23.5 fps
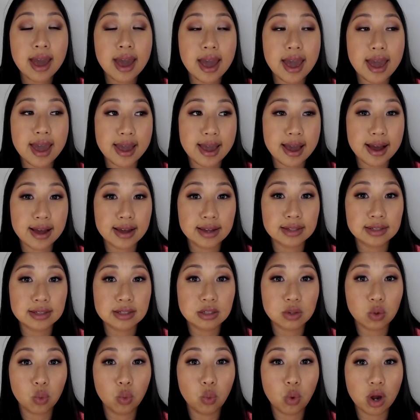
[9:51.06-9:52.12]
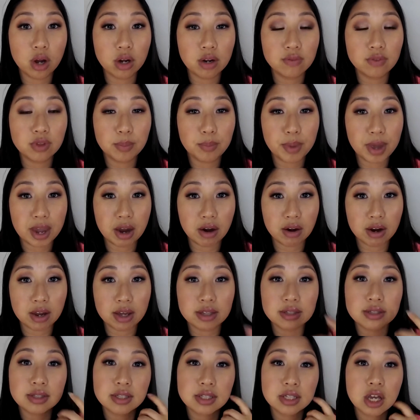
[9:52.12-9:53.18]
And one of the
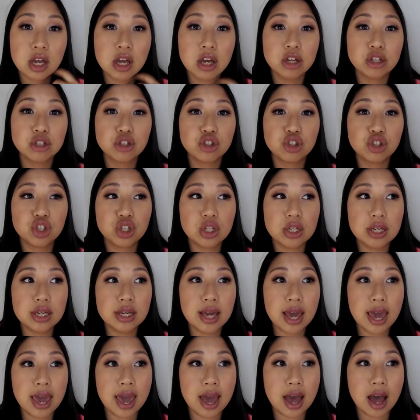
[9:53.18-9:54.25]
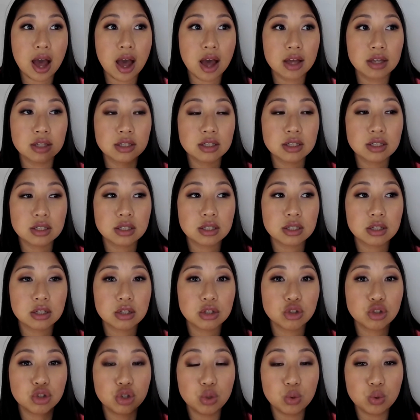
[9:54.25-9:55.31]
parents, she has
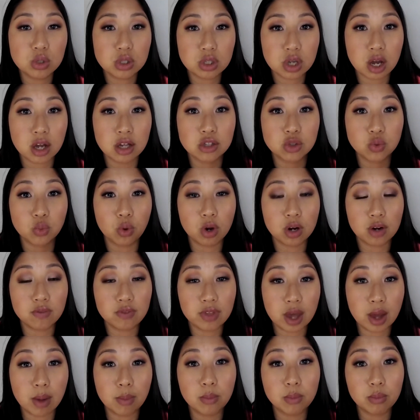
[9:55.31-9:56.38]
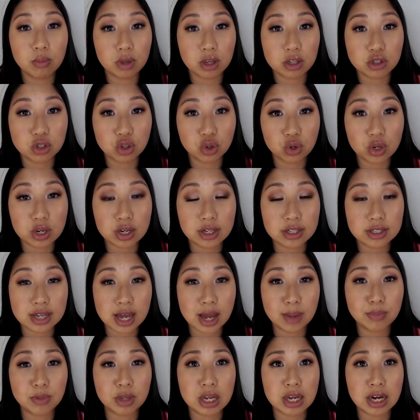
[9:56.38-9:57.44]
two sons. One of them is a Korean
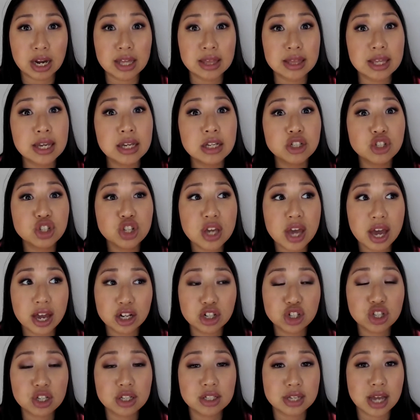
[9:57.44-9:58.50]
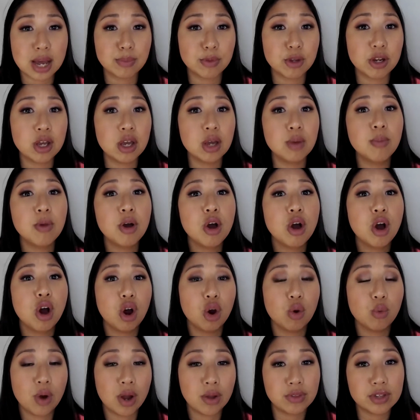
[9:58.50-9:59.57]
adoptee, and I think she actually adopted him
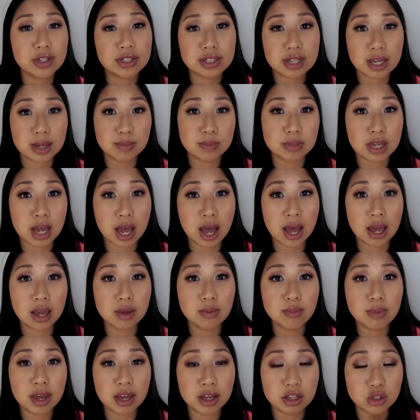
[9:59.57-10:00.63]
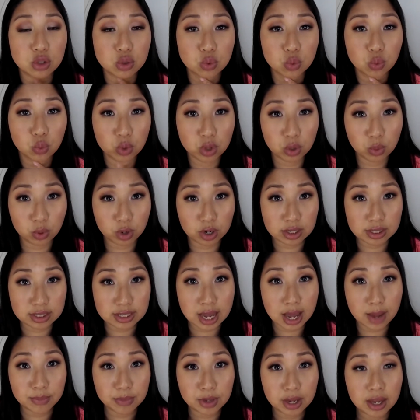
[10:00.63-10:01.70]
around the same time as we were
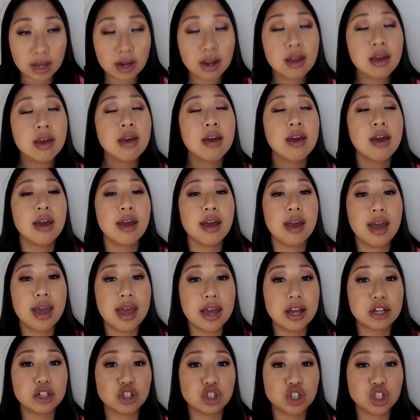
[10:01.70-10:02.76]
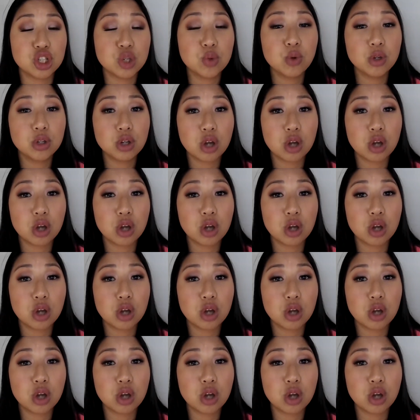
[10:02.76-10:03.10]
adopted. And she would